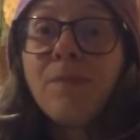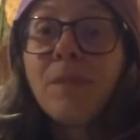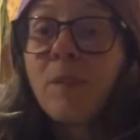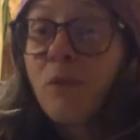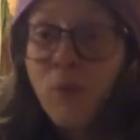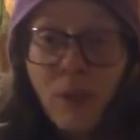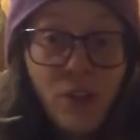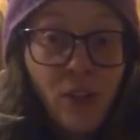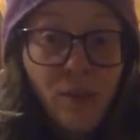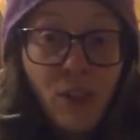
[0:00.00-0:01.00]
the movements
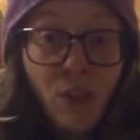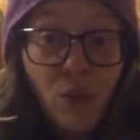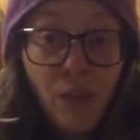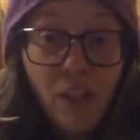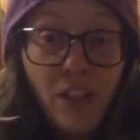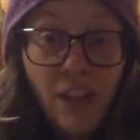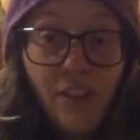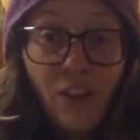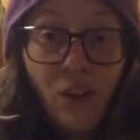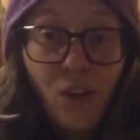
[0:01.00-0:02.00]
are up to you. We each have
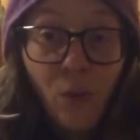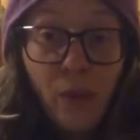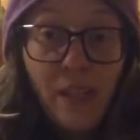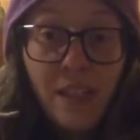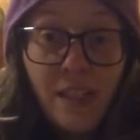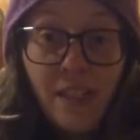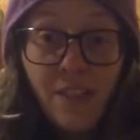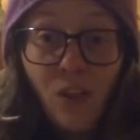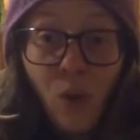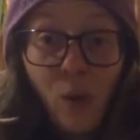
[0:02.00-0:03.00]
our own weaknesses,
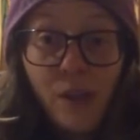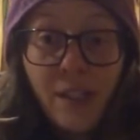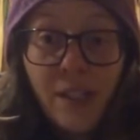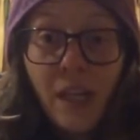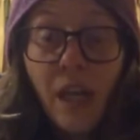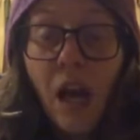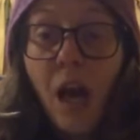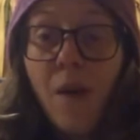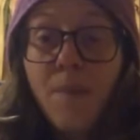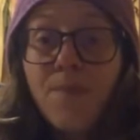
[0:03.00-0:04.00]
of course.
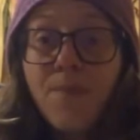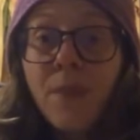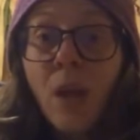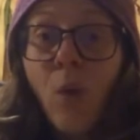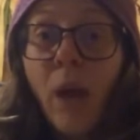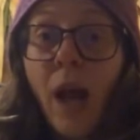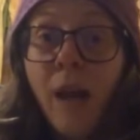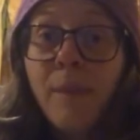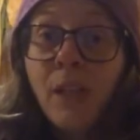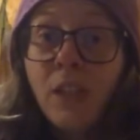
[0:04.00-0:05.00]
What I'm
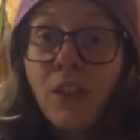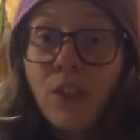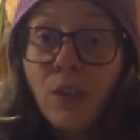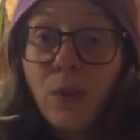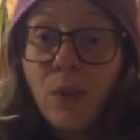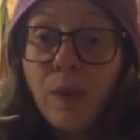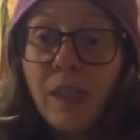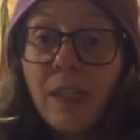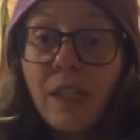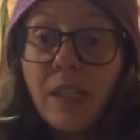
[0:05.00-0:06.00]
going to do
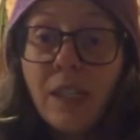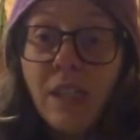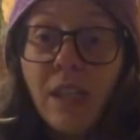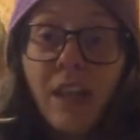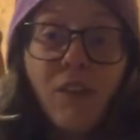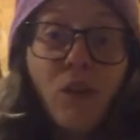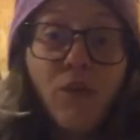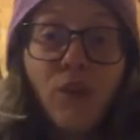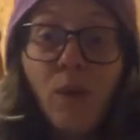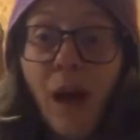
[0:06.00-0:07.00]
is give you a
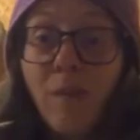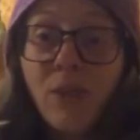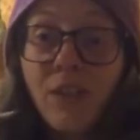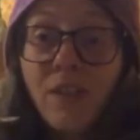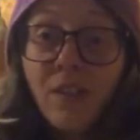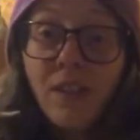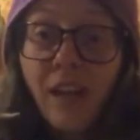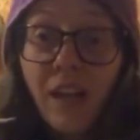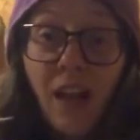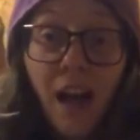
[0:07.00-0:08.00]
few options. There's a lot
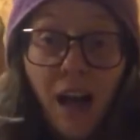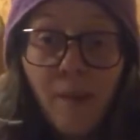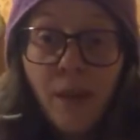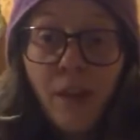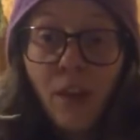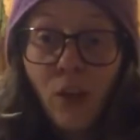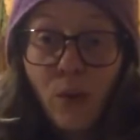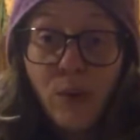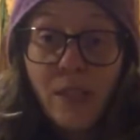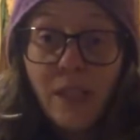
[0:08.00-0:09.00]
of common
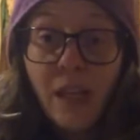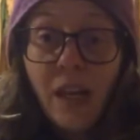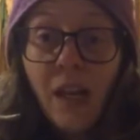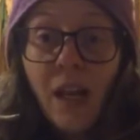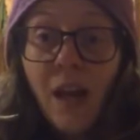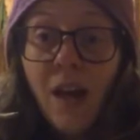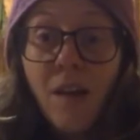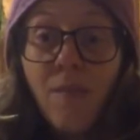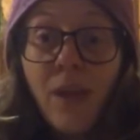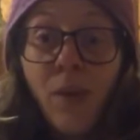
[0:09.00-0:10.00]
goats
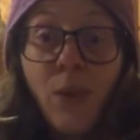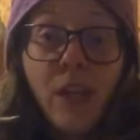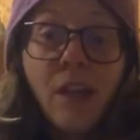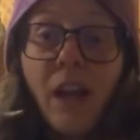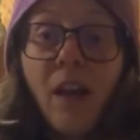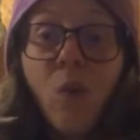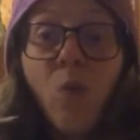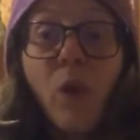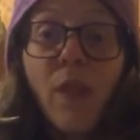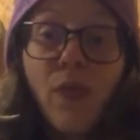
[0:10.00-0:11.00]
that we can kind of
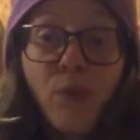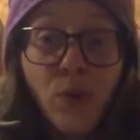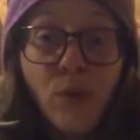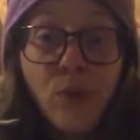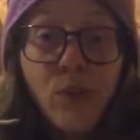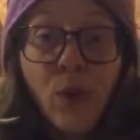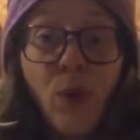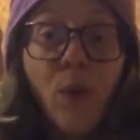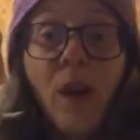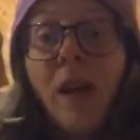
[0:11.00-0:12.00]
run through. So
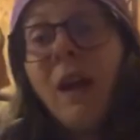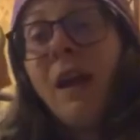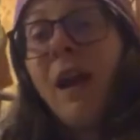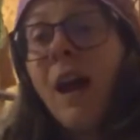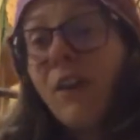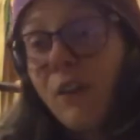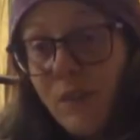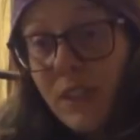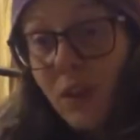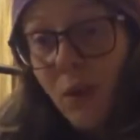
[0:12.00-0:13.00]
how do you
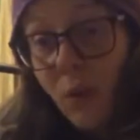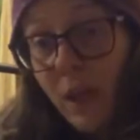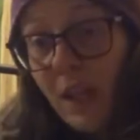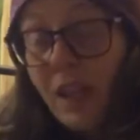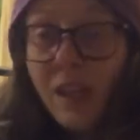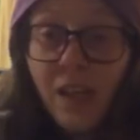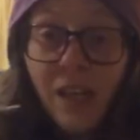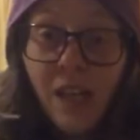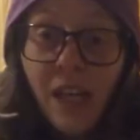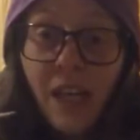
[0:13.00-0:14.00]
deal with
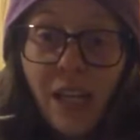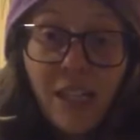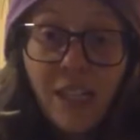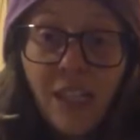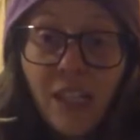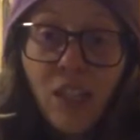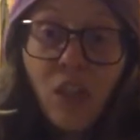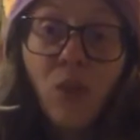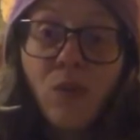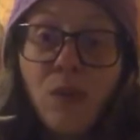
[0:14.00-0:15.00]
a handstand
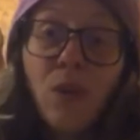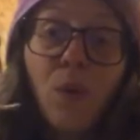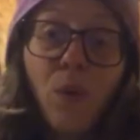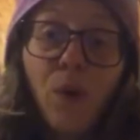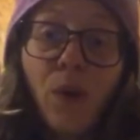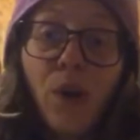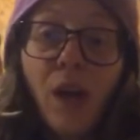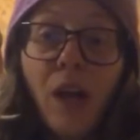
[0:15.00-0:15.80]
goat, or